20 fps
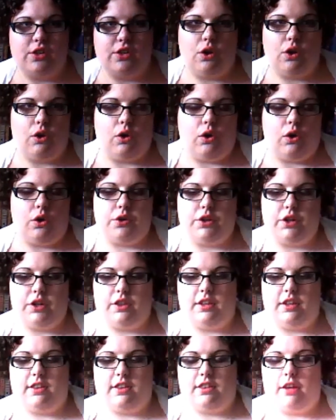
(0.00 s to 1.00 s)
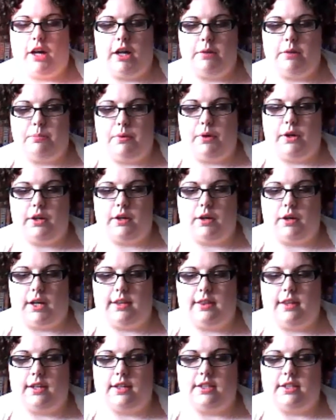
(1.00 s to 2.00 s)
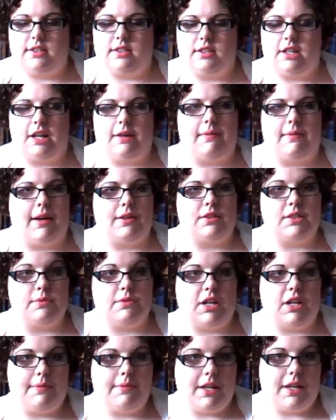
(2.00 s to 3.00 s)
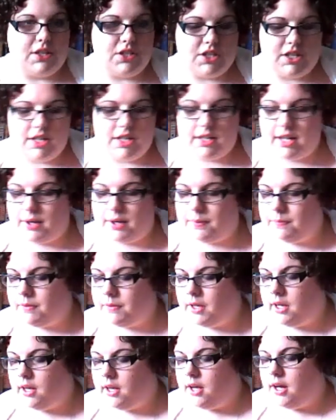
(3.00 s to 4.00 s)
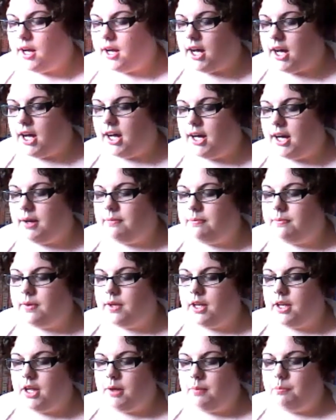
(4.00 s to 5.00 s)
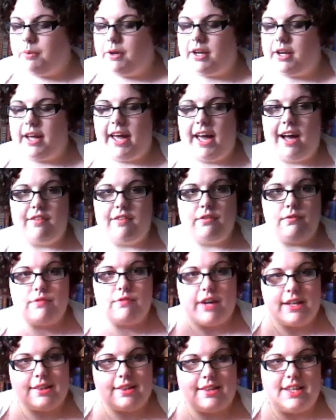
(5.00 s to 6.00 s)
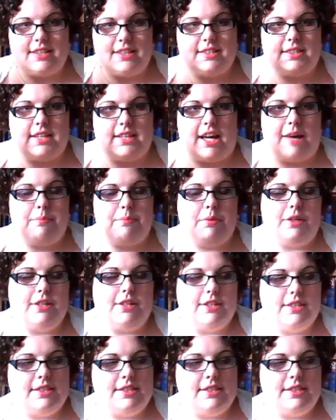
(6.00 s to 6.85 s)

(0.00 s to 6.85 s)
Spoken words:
on the third book. I think it's going to come out sometime next year now. But I haven't read this yet because